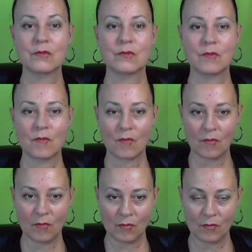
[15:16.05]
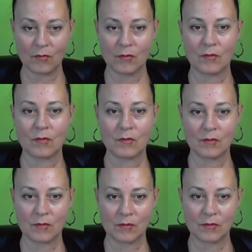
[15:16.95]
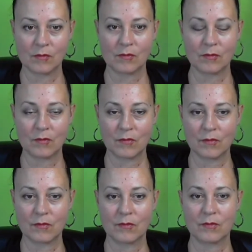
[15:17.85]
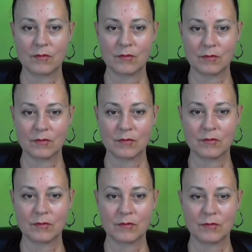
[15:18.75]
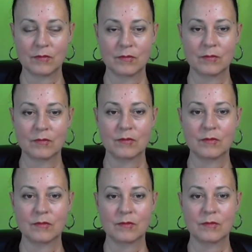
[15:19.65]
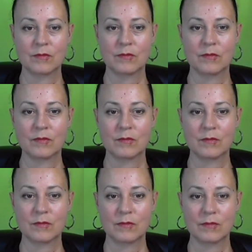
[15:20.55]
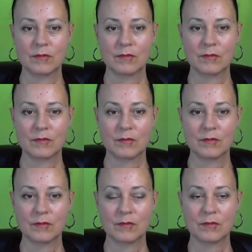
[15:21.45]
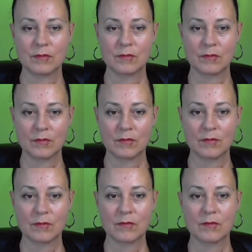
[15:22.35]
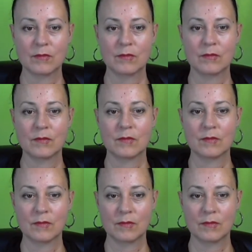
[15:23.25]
No words are spoken by the person on screen.